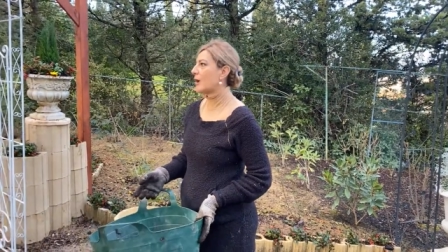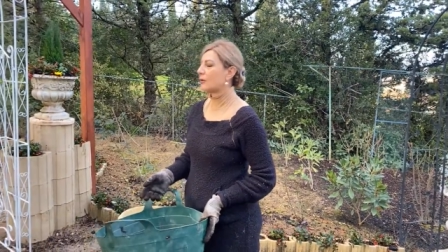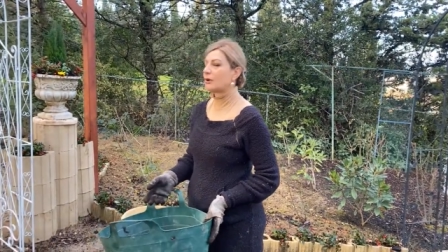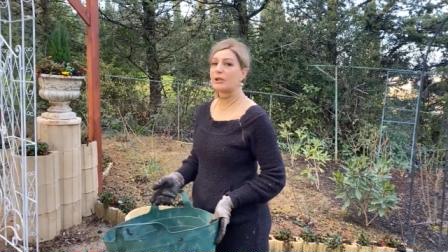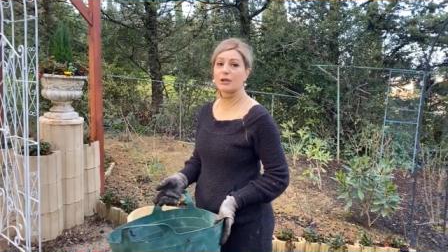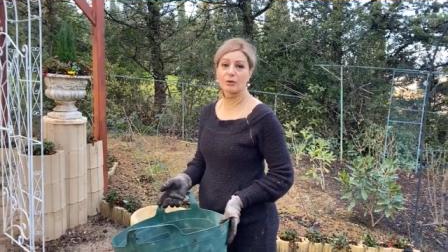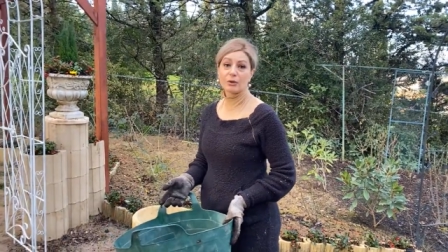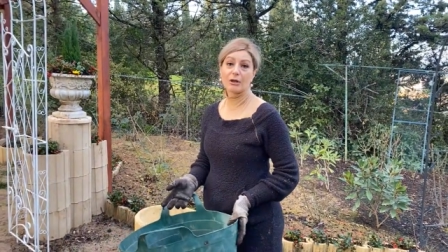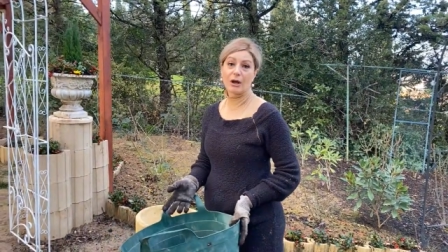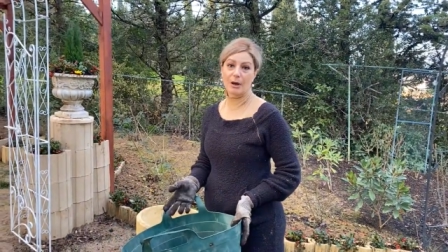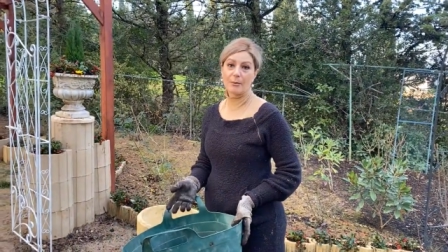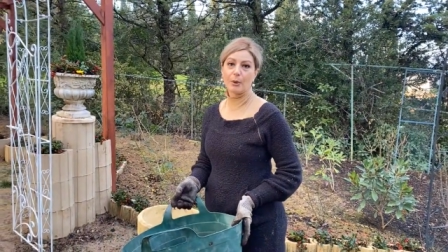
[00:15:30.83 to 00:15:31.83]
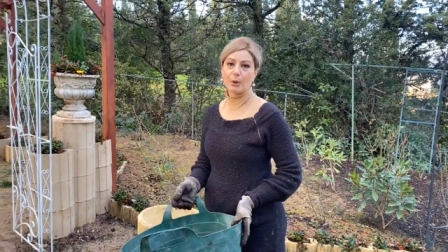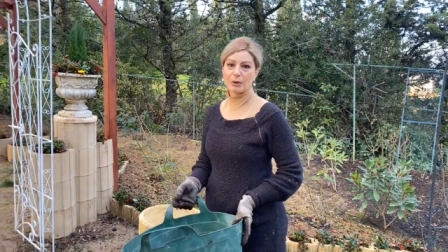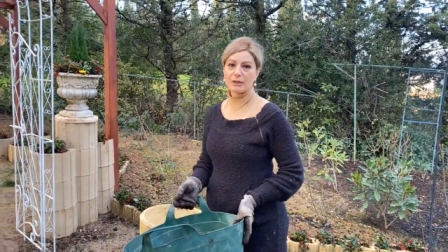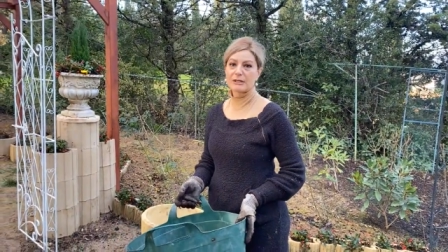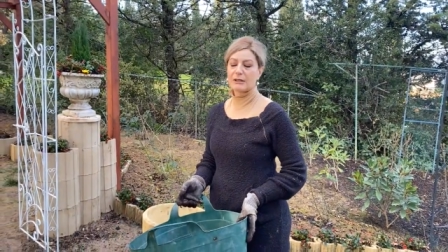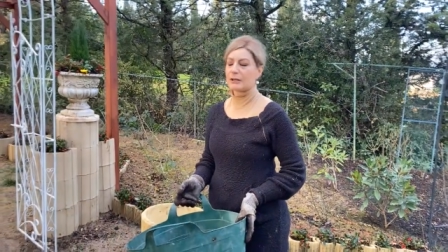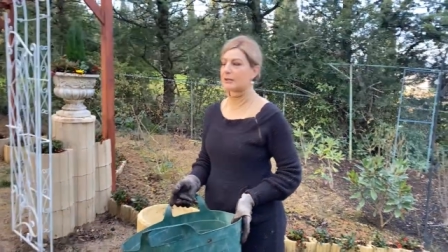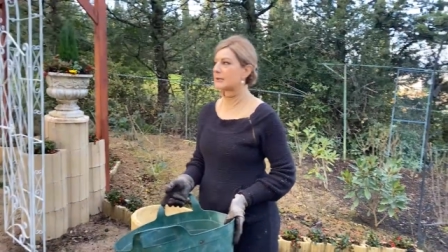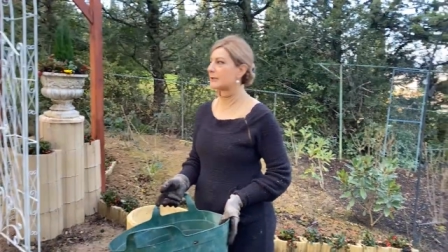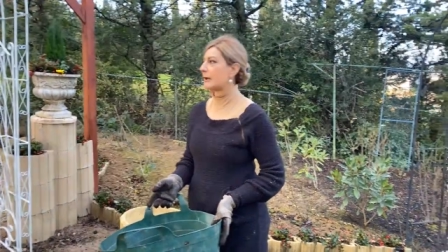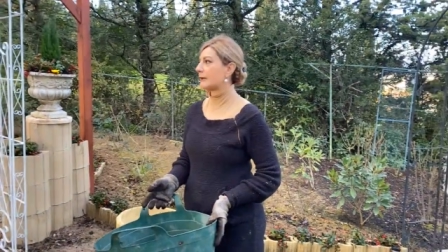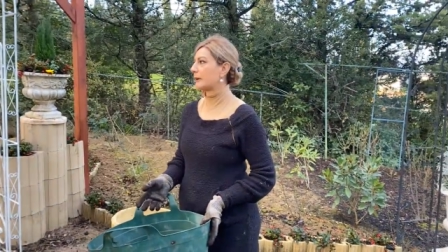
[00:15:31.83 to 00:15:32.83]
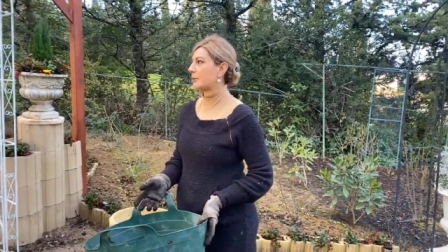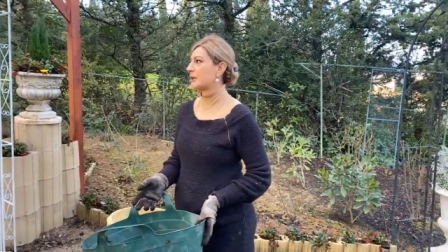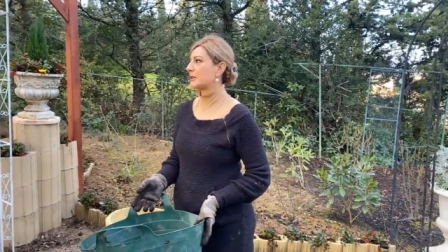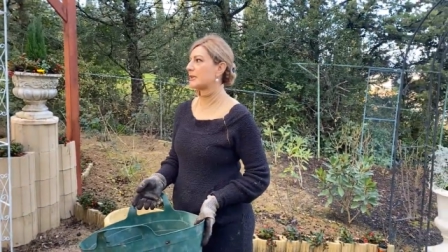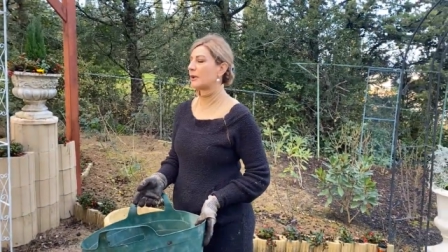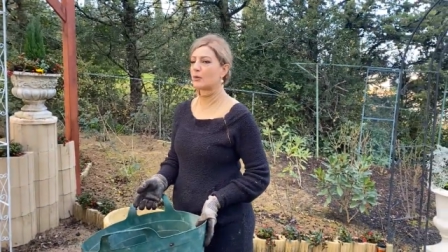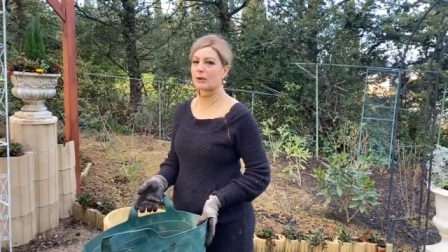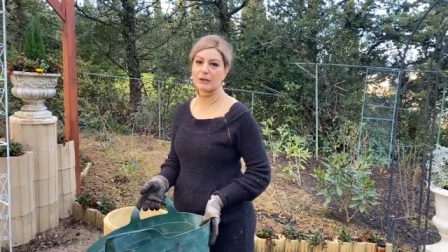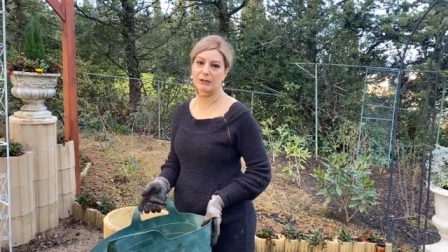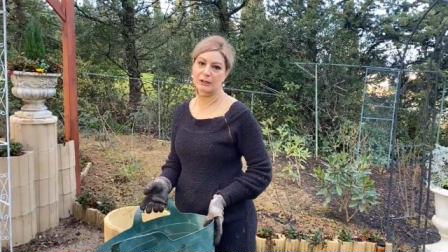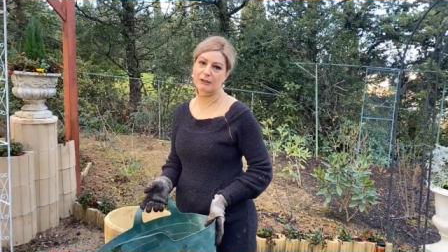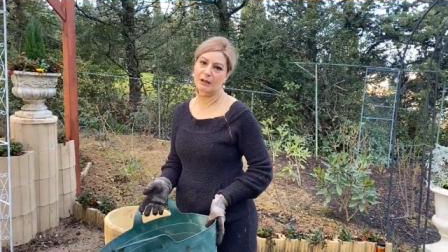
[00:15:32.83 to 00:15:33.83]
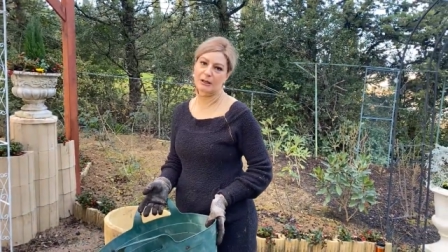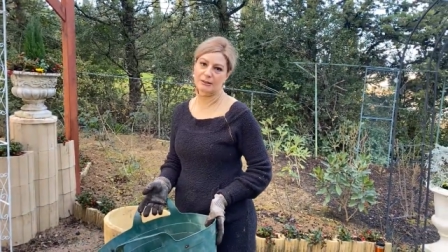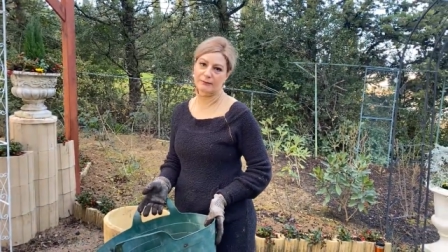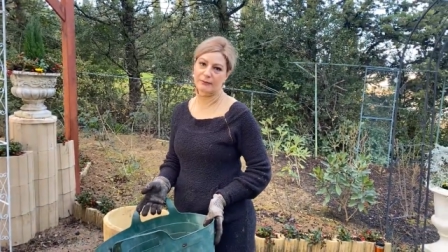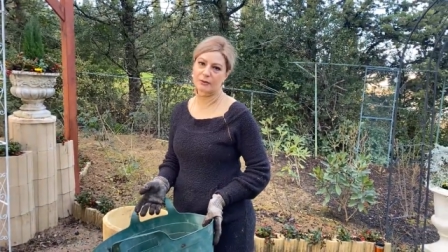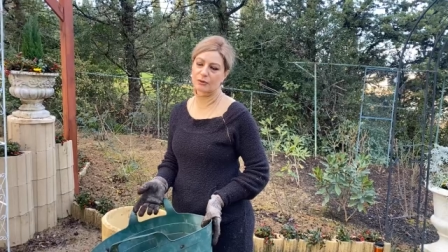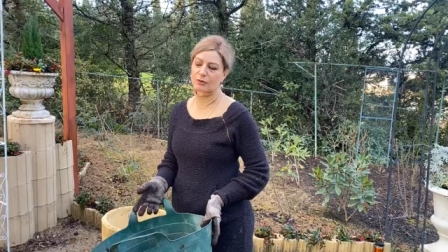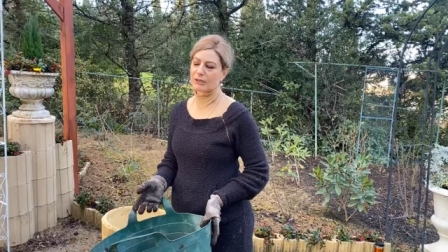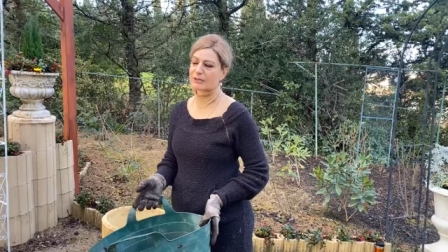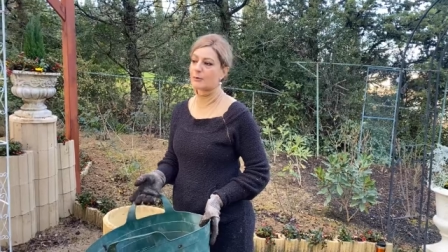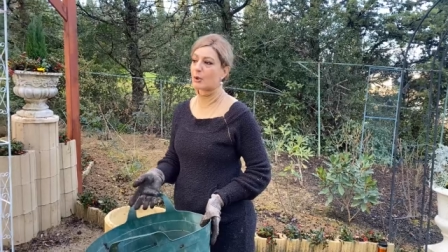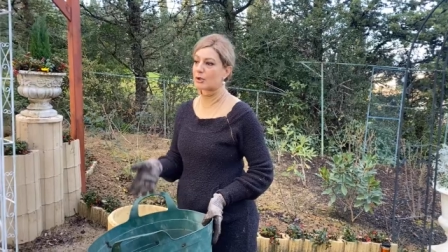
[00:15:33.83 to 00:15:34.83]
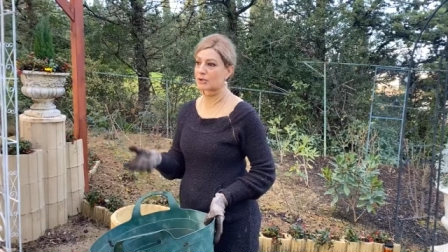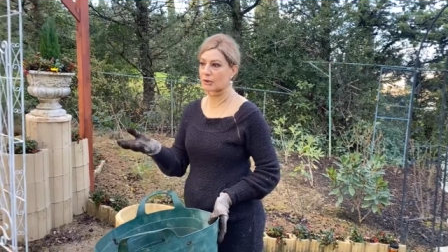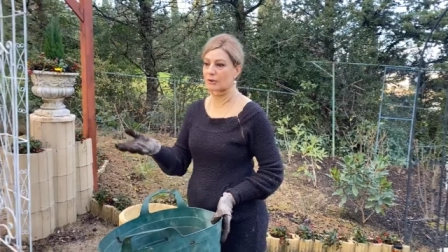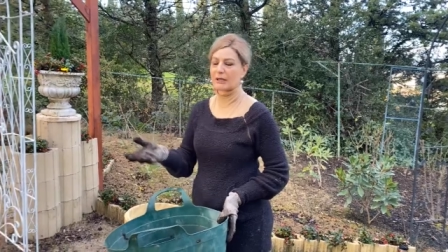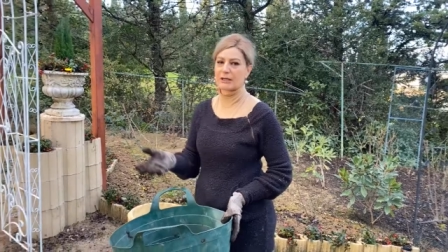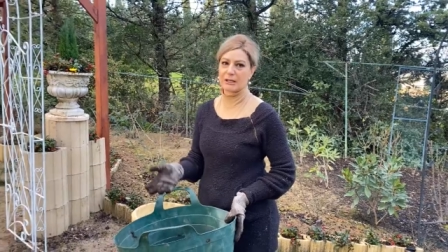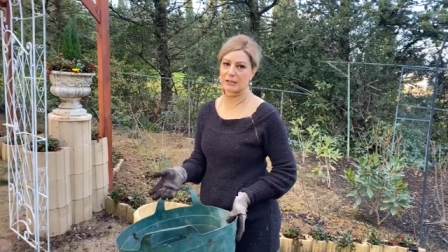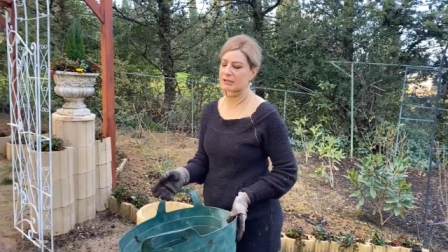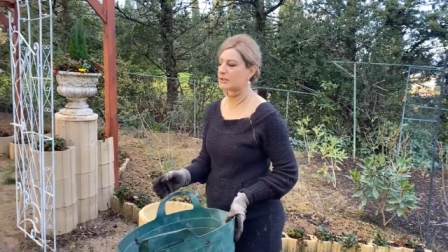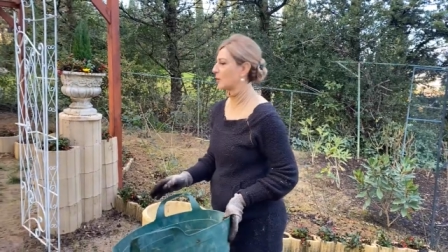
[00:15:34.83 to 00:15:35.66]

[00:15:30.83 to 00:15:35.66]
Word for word: really good compost inside there because they really need lots of nutrients more so than in the so